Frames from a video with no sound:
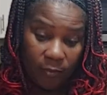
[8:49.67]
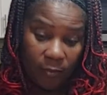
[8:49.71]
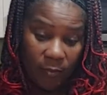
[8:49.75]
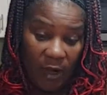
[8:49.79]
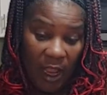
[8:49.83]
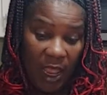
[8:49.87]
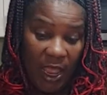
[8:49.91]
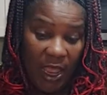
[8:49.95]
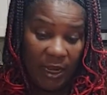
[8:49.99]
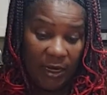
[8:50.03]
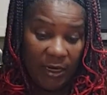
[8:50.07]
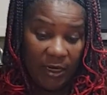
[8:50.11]

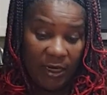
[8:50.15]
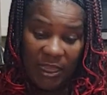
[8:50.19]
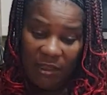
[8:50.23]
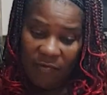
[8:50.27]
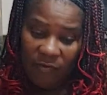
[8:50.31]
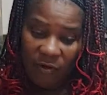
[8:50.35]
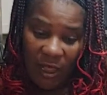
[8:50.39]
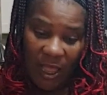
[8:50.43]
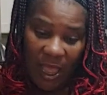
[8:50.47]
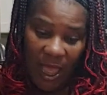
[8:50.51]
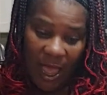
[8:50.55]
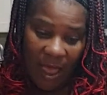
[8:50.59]
and leave
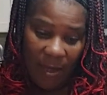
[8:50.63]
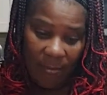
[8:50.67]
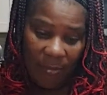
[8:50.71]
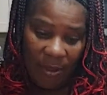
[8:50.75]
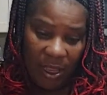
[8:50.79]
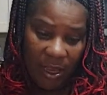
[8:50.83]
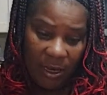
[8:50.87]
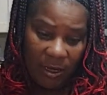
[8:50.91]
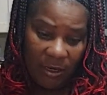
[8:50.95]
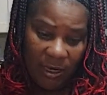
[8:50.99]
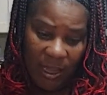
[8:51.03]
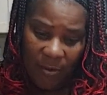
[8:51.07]
a
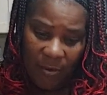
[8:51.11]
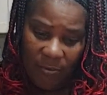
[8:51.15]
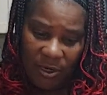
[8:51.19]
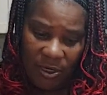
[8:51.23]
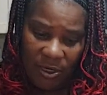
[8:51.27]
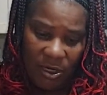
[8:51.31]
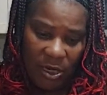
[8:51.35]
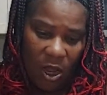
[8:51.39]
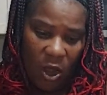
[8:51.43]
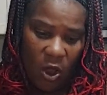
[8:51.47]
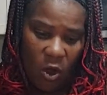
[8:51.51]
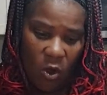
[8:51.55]
comment. Let me
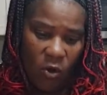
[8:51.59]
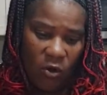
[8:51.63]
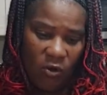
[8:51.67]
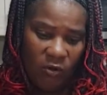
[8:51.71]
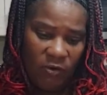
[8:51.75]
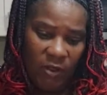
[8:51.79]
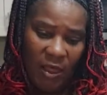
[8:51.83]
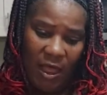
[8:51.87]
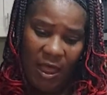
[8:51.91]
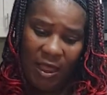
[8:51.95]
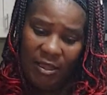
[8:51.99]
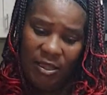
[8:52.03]
know
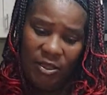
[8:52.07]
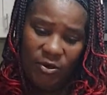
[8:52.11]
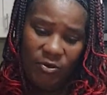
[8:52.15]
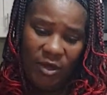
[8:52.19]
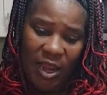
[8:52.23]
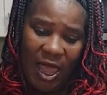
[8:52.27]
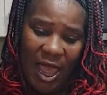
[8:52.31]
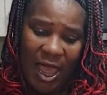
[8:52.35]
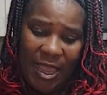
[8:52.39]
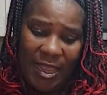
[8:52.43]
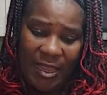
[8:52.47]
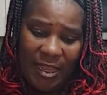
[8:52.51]
how you
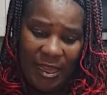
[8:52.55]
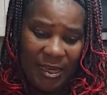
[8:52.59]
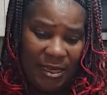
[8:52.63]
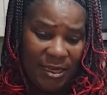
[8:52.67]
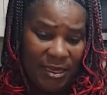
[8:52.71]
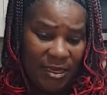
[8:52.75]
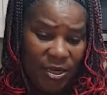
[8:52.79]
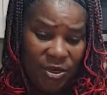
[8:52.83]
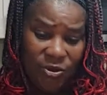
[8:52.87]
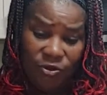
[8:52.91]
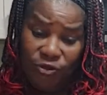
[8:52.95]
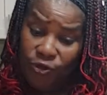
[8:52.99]
like
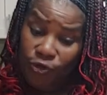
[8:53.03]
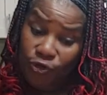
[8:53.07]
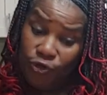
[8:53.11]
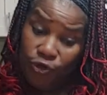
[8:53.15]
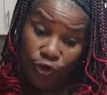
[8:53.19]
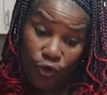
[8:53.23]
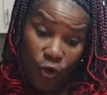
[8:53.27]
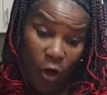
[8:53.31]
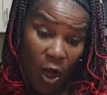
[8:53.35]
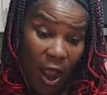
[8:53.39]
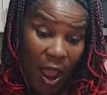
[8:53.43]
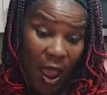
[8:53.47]
it. Did you
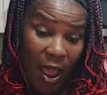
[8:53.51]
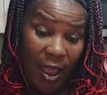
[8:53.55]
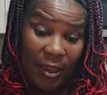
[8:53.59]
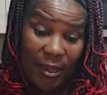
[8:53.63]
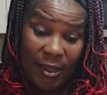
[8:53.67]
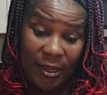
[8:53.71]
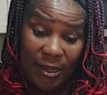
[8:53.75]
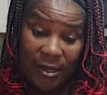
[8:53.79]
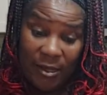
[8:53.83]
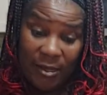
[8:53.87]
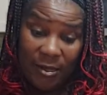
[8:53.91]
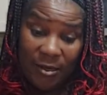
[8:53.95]
try
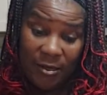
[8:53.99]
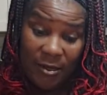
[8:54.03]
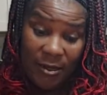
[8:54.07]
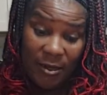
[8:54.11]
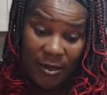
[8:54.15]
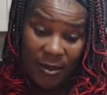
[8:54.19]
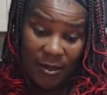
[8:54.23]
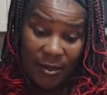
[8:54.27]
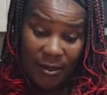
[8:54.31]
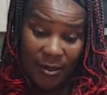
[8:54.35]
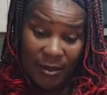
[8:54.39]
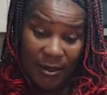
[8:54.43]
it?
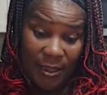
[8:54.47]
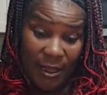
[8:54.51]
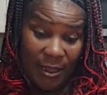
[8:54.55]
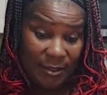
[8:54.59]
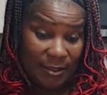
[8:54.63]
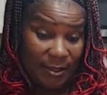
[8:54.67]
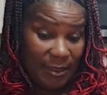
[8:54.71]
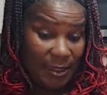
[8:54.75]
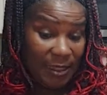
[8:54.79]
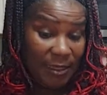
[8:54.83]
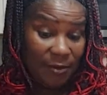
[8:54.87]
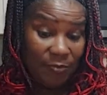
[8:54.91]

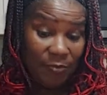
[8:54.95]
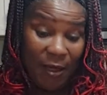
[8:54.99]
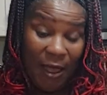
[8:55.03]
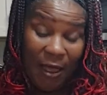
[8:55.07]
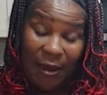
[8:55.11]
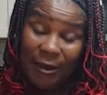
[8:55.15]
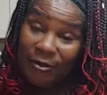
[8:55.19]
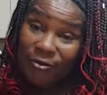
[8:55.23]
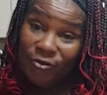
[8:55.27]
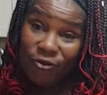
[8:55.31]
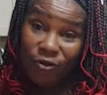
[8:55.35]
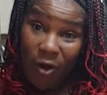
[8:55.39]
Has
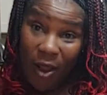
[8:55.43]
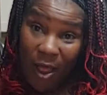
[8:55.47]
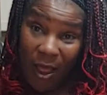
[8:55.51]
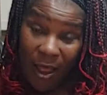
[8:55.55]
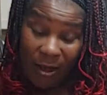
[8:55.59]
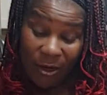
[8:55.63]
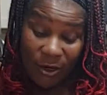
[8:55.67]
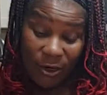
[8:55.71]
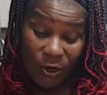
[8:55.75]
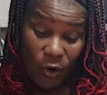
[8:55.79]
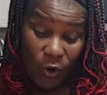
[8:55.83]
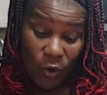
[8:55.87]
anybody
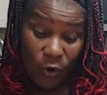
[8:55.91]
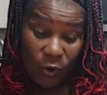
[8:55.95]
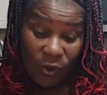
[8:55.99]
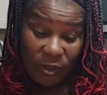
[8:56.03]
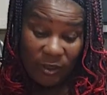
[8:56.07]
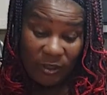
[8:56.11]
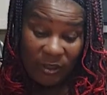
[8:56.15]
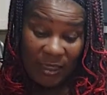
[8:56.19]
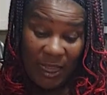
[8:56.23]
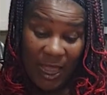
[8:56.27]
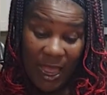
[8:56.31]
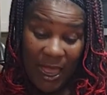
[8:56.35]
tried a
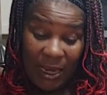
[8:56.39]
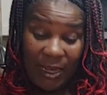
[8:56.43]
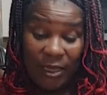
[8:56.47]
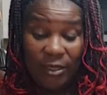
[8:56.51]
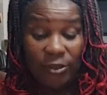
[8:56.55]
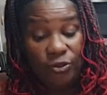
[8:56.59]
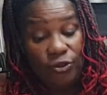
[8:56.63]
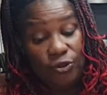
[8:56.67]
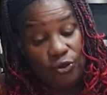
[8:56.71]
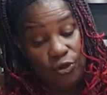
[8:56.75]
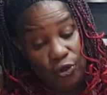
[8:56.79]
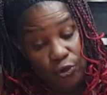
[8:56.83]
corn
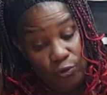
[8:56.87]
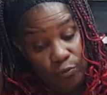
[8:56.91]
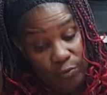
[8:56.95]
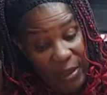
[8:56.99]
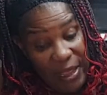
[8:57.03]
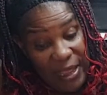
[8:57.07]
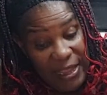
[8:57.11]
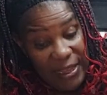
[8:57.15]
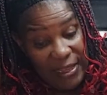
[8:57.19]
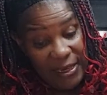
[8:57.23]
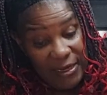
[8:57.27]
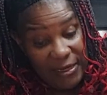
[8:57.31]
salad? Do you
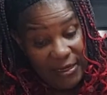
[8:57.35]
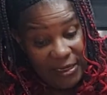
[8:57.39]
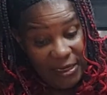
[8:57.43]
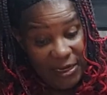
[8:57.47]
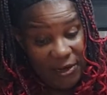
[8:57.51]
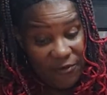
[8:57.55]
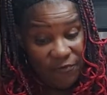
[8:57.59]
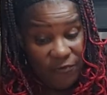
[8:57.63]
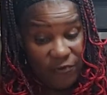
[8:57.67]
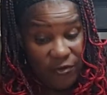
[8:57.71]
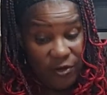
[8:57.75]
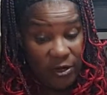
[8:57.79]
make it
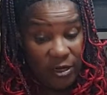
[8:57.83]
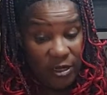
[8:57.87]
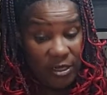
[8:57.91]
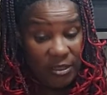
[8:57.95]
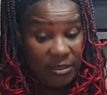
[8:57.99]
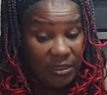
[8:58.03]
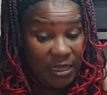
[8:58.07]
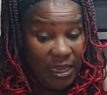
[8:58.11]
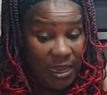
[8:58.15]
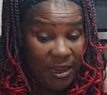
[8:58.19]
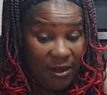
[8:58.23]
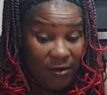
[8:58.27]
different?
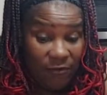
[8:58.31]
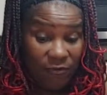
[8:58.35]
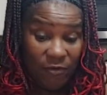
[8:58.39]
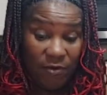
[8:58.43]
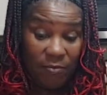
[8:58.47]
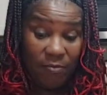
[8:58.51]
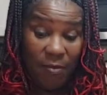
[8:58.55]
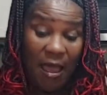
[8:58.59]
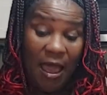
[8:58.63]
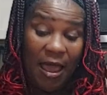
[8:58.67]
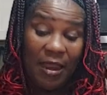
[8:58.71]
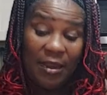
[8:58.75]
Because
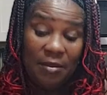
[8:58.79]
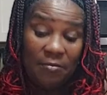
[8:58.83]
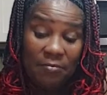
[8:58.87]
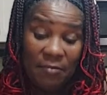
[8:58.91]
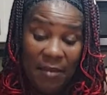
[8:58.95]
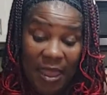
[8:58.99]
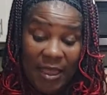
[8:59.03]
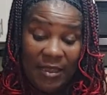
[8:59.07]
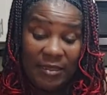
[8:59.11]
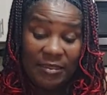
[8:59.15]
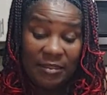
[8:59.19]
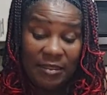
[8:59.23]
everybody
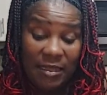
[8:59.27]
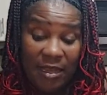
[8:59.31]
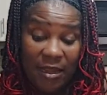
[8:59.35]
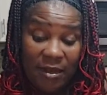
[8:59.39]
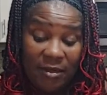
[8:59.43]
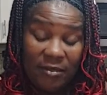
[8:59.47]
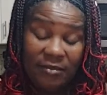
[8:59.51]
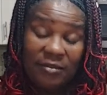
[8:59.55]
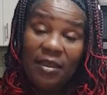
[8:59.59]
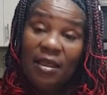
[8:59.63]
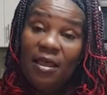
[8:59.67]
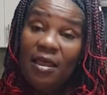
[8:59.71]
makes
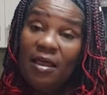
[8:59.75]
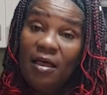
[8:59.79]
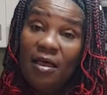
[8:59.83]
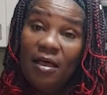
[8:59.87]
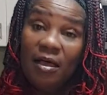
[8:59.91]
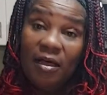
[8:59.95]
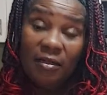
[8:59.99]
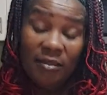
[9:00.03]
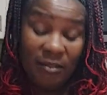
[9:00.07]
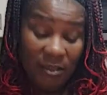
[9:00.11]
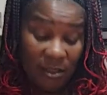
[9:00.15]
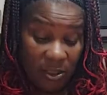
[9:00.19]
theirs
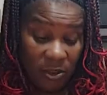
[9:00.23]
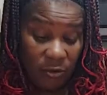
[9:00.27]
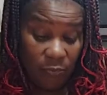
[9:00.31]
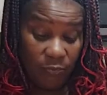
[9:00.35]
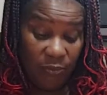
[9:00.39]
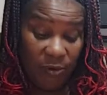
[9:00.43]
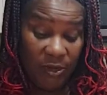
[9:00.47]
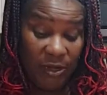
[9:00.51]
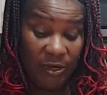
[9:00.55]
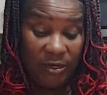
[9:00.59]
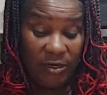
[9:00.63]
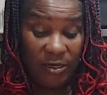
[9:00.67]
a little
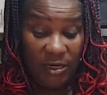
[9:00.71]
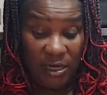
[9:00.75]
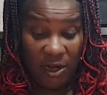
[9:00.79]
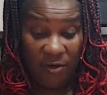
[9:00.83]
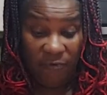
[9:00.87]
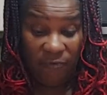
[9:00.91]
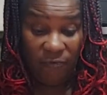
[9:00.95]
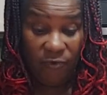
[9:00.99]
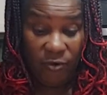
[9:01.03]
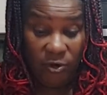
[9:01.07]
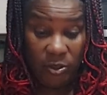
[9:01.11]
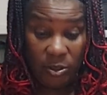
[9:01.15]
bit
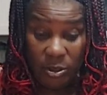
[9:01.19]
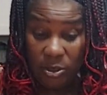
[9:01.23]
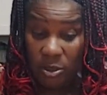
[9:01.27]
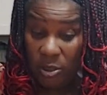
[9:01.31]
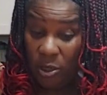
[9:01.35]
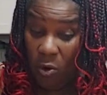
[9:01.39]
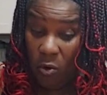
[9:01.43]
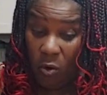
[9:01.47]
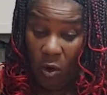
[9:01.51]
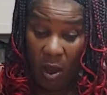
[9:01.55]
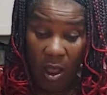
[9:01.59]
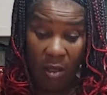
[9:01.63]
different.
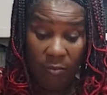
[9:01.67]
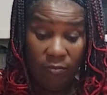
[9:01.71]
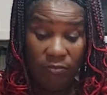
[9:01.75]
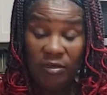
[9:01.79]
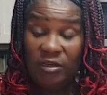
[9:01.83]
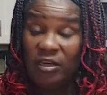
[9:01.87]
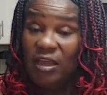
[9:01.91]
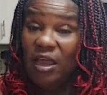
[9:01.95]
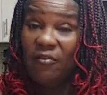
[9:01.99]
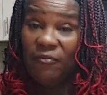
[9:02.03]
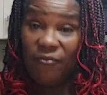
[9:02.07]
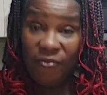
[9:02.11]
So I'm
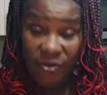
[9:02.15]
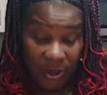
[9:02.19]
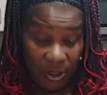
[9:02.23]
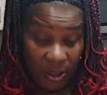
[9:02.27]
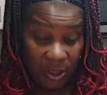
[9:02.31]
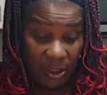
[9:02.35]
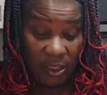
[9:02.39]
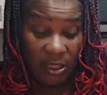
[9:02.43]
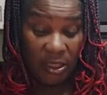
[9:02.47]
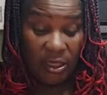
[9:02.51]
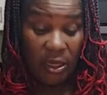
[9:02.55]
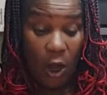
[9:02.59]

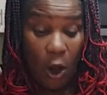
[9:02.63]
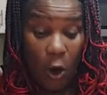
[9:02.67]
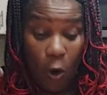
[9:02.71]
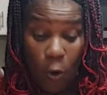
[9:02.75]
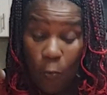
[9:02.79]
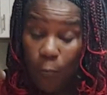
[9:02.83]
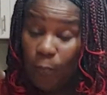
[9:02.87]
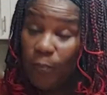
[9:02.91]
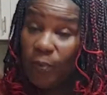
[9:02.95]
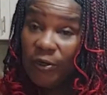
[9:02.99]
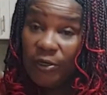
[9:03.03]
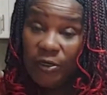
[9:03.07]
definitely
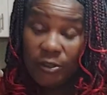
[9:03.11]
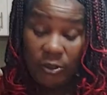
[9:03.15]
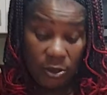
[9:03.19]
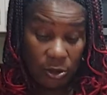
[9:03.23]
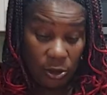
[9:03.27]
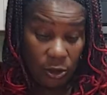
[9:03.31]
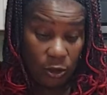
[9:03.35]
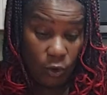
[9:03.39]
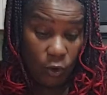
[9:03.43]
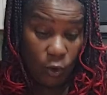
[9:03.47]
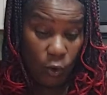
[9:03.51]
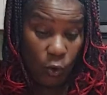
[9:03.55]
open
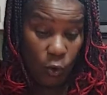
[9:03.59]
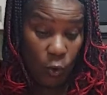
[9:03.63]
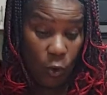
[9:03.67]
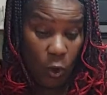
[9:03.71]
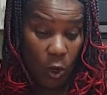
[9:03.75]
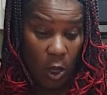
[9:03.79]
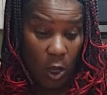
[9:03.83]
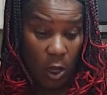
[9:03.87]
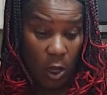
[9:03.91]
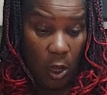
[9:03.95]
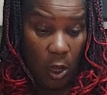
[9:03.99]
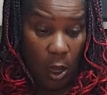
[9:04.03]
to
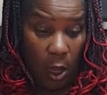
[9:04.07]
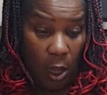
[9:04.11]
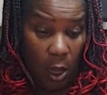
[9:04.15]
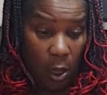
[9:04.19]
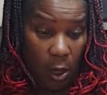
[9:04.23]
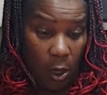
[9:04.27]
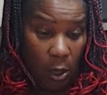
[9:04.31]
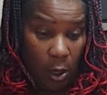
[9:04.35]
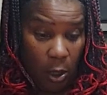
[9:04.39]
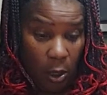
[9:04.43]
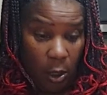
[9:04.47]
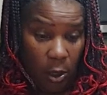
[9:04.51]

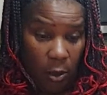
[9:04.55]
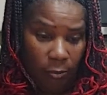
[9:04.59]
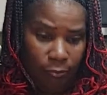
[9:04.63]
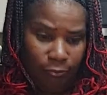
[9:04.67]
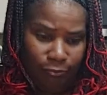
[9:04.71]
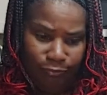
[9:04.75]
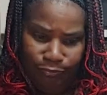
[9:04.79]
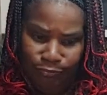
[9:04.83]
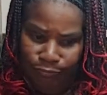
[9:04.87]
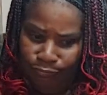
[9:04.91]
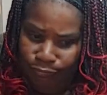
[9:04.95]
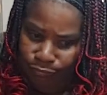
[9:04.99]

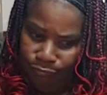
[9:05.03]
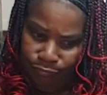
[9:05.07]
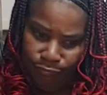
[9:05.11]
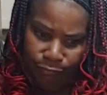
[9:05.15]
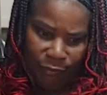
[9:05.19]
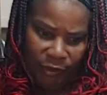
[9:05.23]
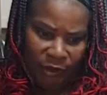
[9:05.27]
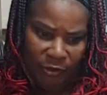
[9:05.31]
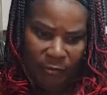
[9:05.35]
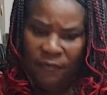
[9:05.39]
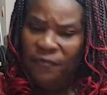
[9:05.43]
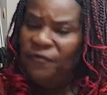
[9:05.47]

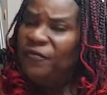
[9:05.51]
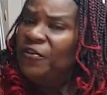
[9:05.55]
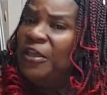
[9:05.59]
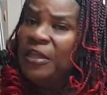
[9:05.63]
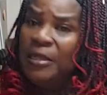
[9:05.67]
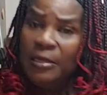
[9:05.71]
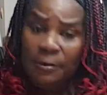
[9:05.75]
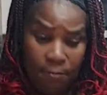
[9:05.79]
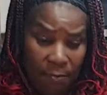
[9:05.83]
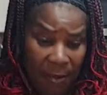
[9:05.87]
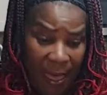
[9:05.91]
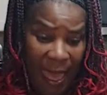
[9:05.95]
some
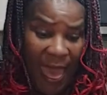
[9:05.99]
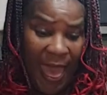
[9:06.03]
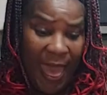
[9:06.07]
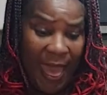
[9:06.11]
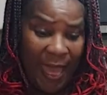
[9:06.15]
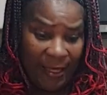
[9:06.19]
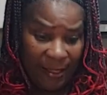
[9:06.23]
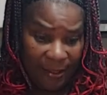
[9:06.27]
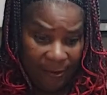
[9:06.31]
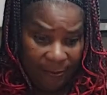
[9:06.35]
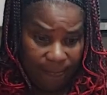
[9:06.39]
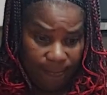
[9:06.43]

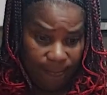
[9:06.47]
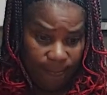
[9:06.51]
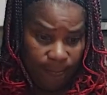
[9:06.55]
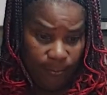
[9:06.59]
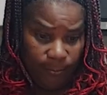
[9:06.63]
feedback.